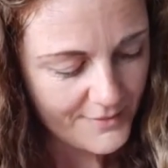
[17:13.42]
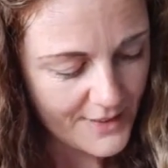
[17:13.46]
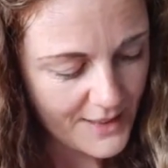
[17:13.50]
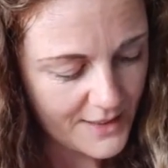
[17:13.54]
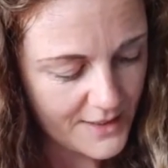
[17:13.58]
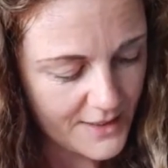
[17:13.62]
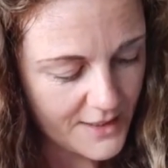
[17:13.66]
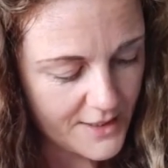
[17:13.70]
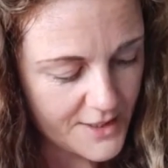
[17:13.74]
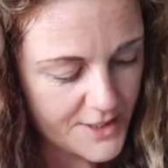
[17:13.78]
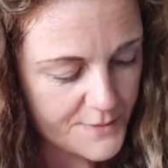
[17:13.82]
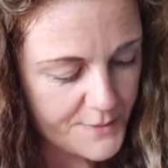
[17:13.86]

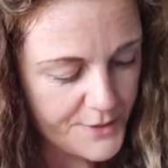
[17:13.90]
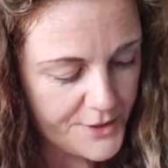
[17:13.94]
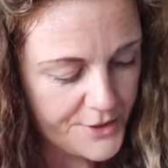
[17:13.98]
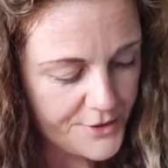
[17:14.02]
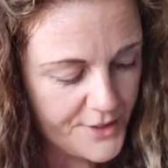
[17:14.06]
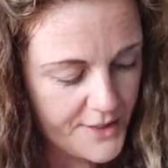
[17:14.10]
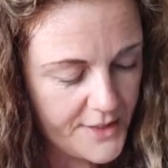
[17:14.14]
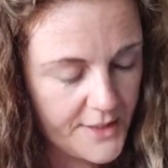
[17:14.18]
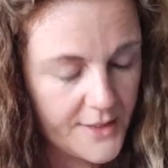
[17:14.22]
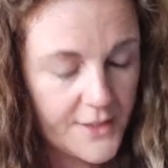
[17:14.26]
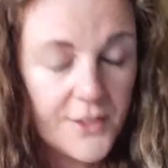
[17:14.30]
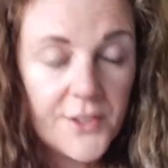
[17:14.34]
lost my
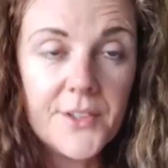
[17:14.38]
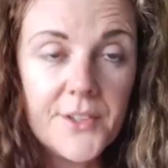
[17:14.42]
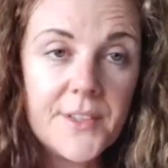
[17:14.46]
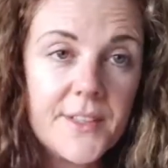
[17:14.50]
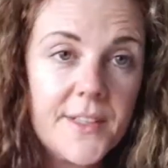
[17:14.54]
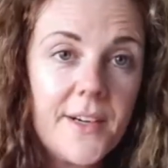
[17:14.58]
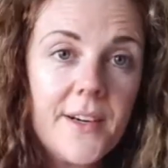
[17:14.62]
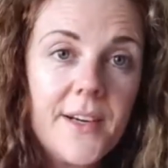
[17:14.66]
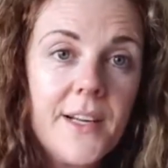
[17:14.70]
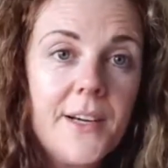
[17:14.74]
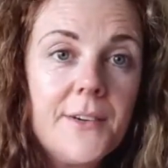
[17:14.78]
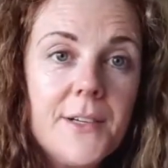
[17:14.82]
train of thought
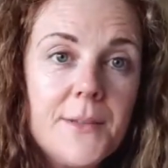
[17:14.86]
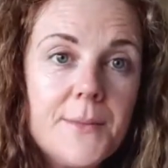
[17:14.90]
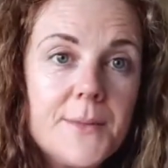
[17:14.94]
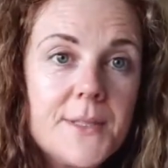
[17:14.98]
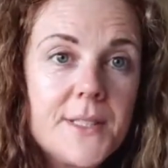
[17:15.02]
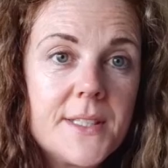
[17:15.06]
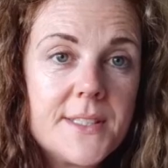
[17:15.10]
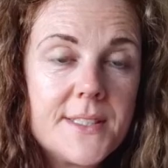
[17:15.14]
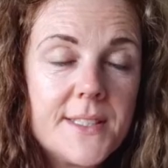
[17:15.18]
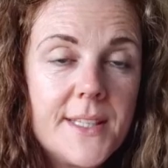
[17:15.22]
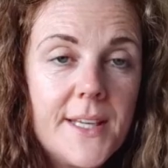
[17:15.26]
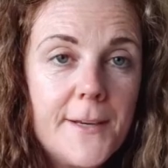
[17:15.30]
there now. What was
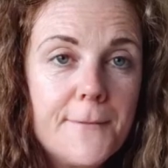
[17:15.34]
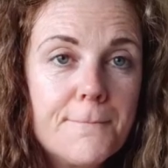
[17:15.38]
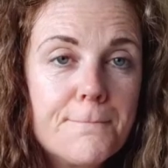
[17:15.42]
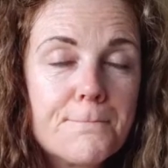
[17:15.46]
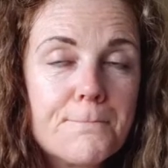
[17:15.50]
I saying?